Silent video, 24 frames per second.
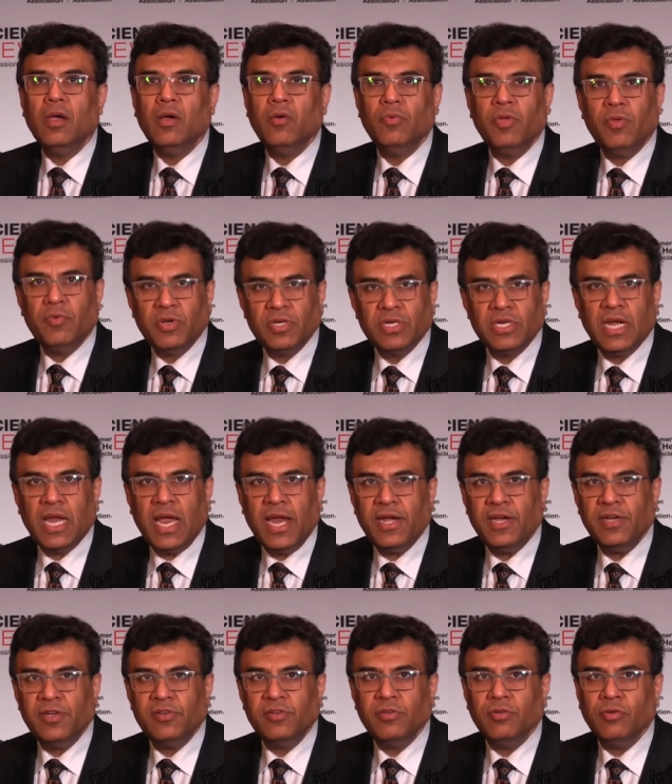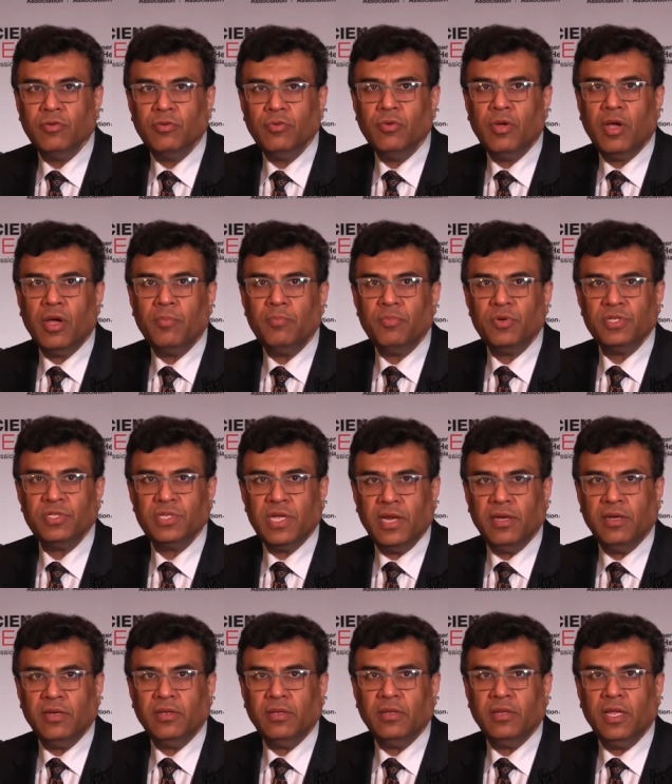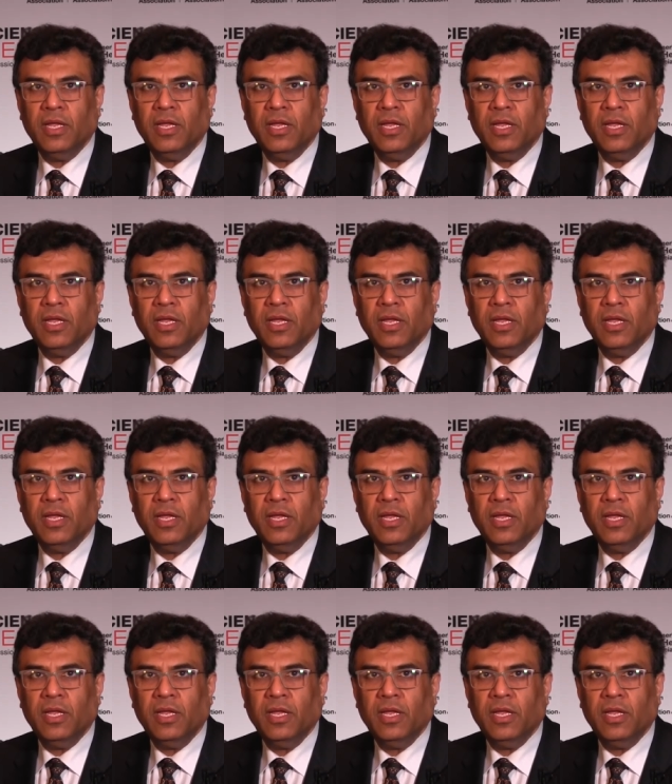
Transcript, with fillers: Uh, we were delighted to uh, present